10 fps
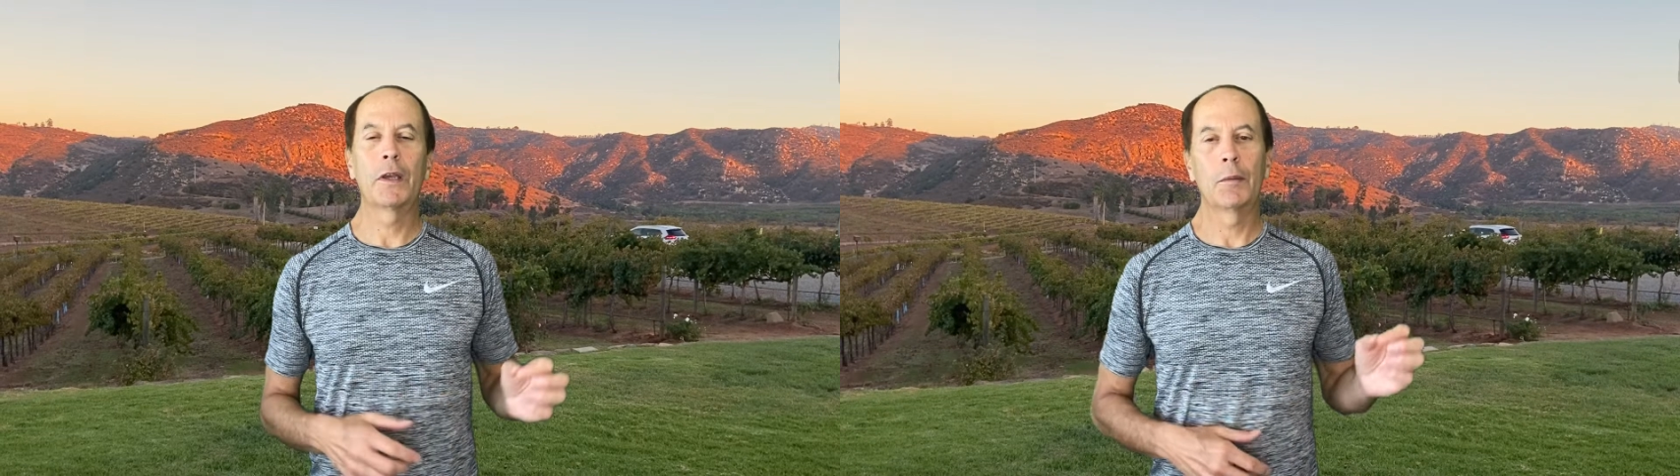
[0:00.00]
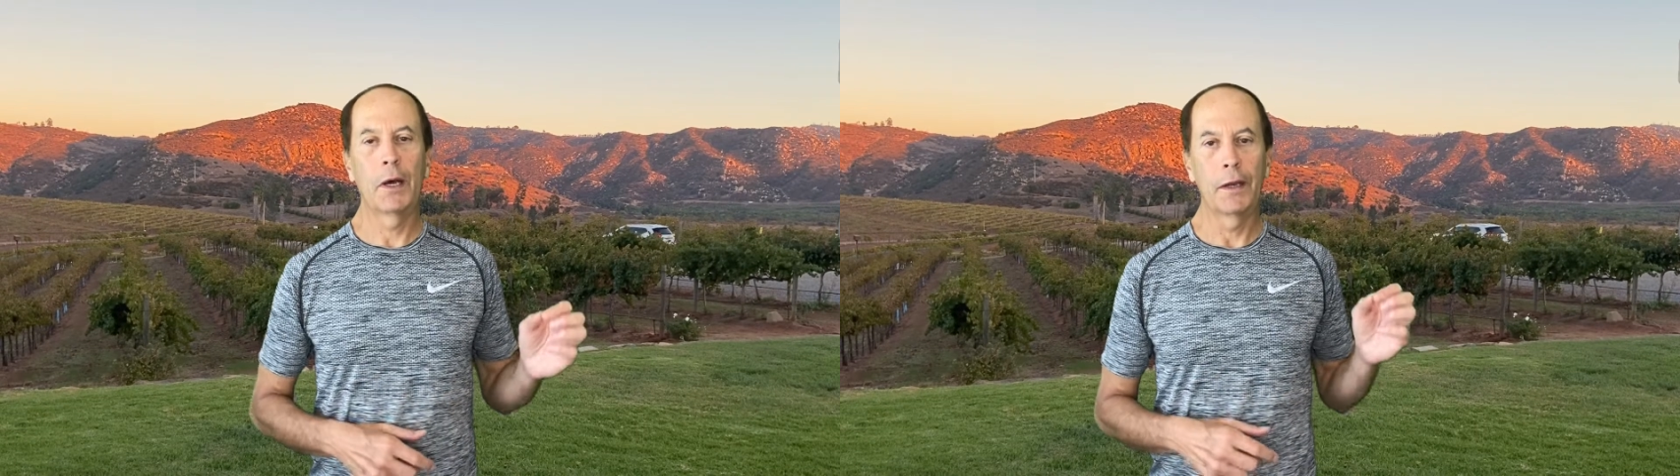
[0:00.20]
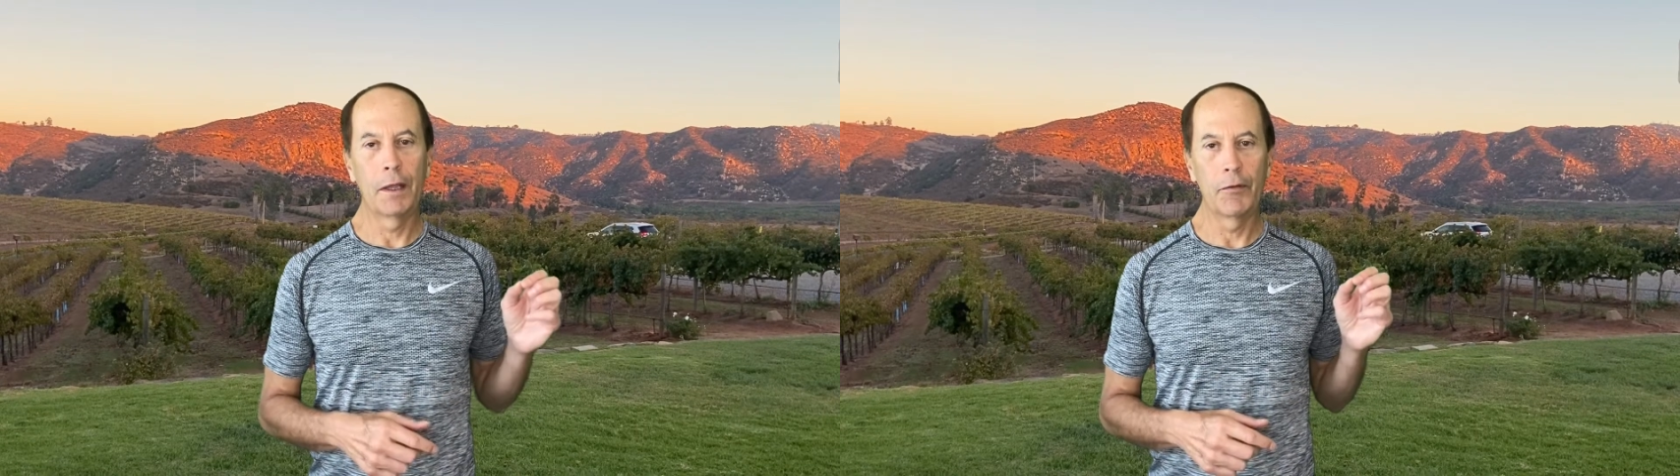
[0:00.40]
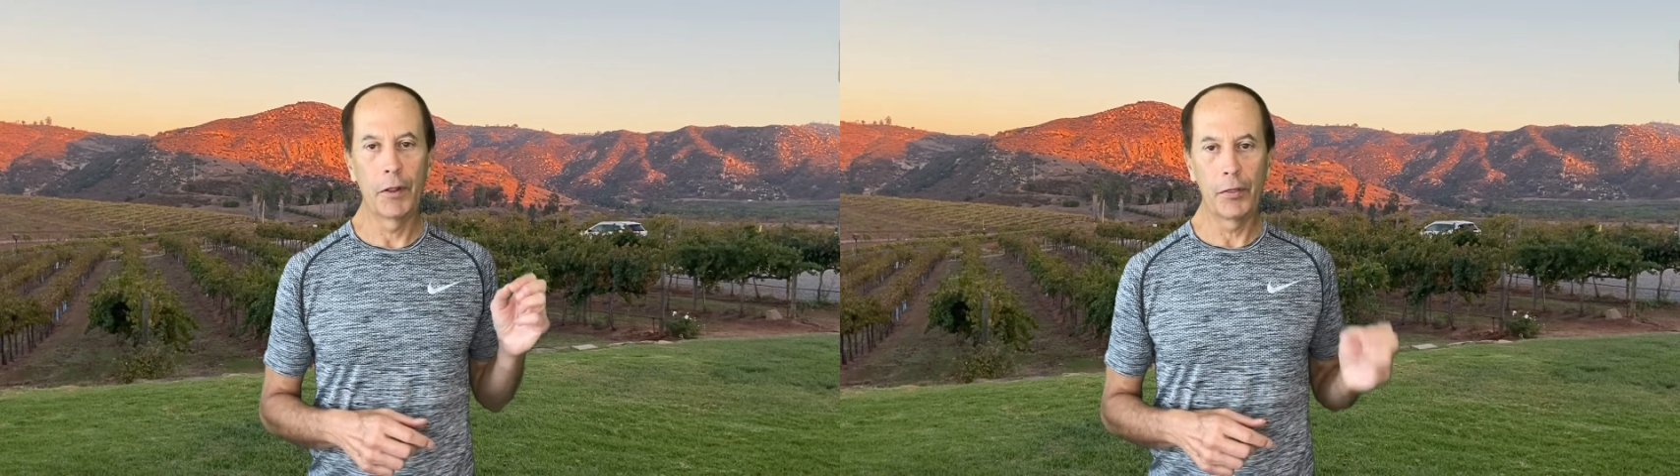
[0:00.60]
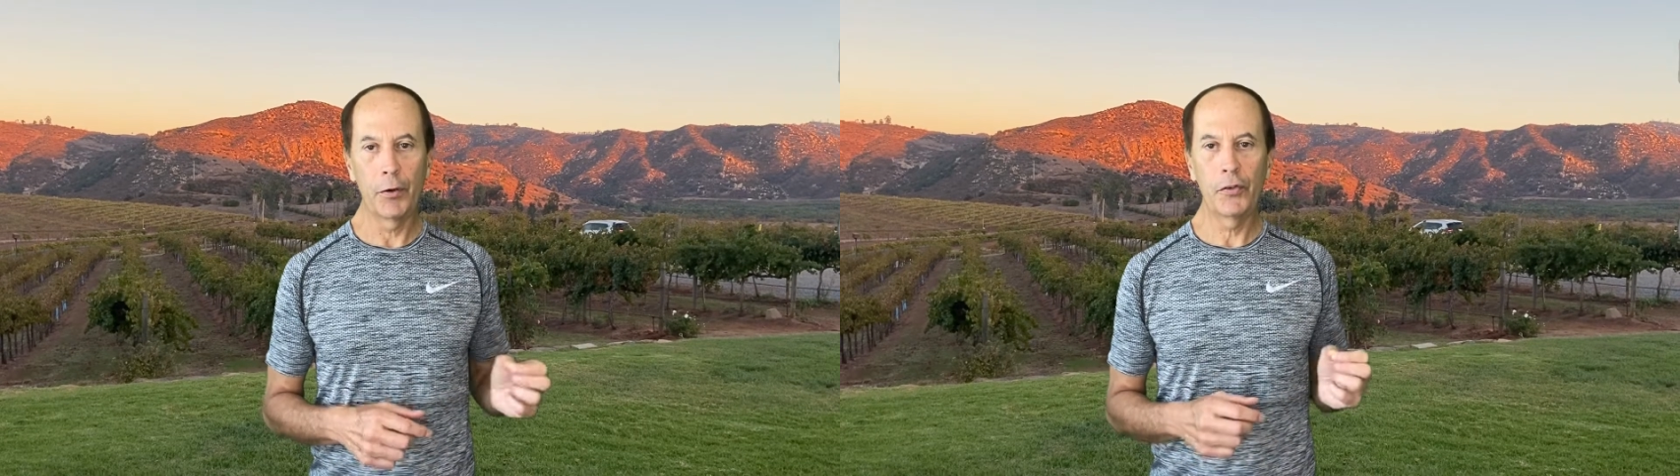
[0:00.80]
them on every
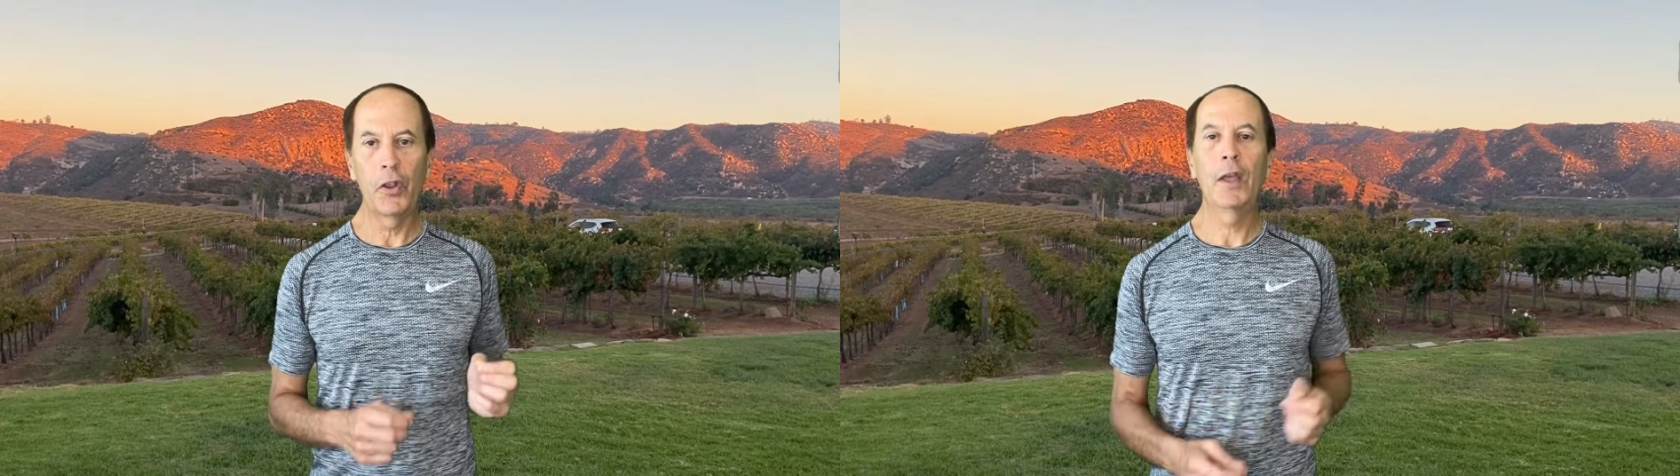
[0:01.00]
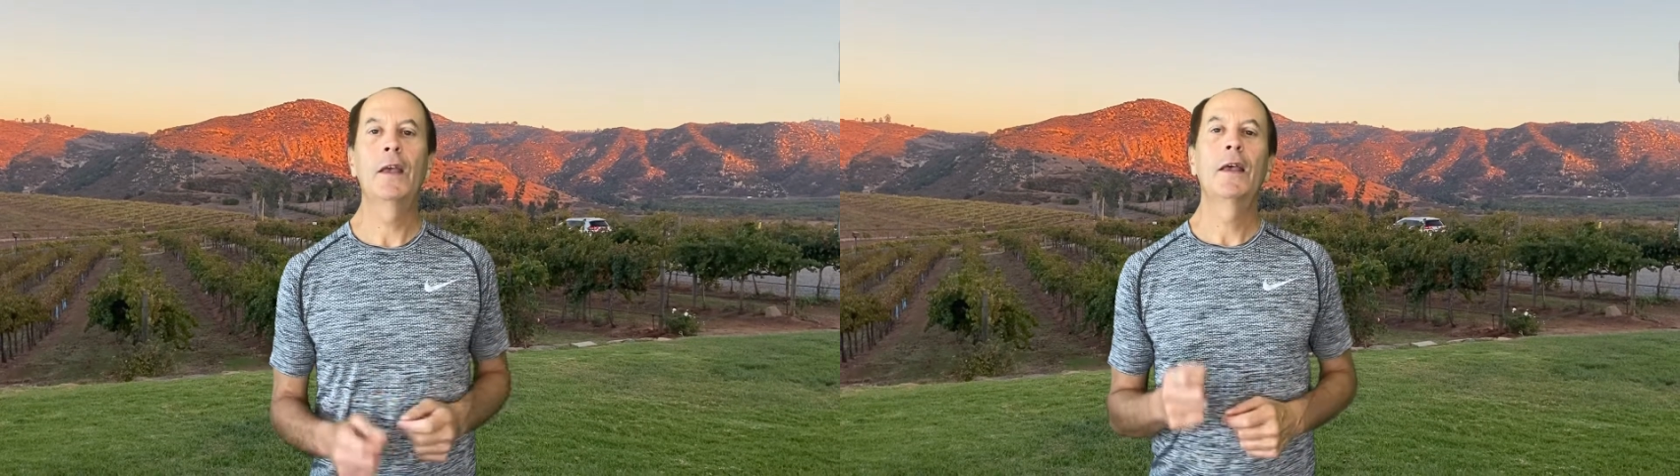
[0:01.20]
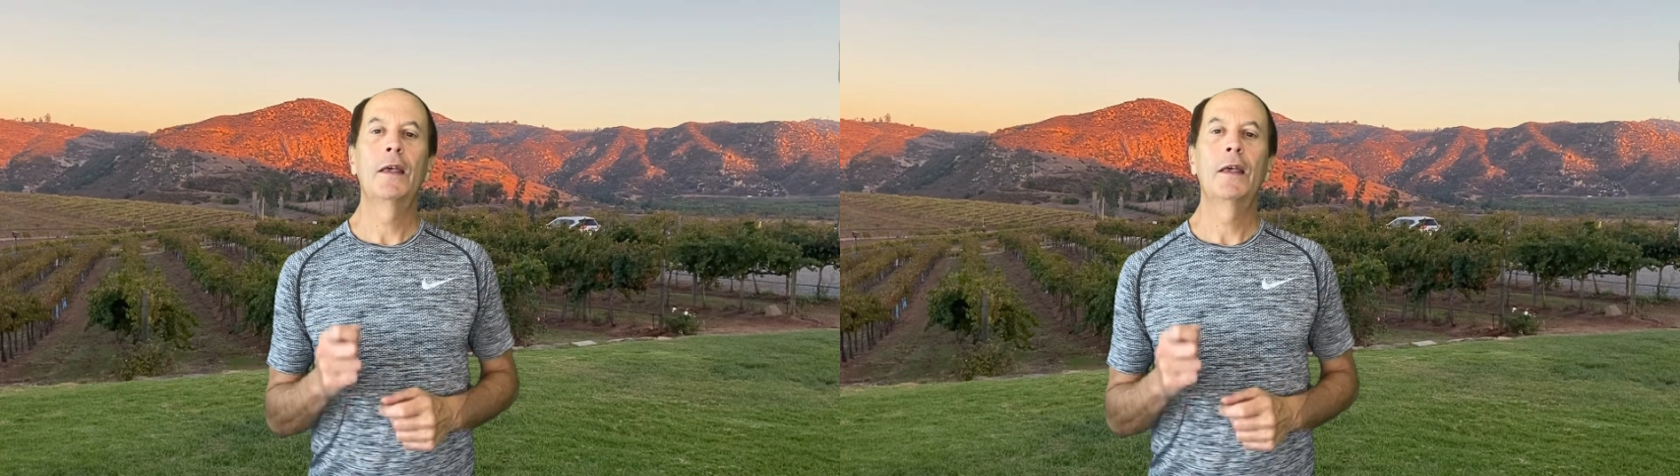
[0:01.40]
Thursday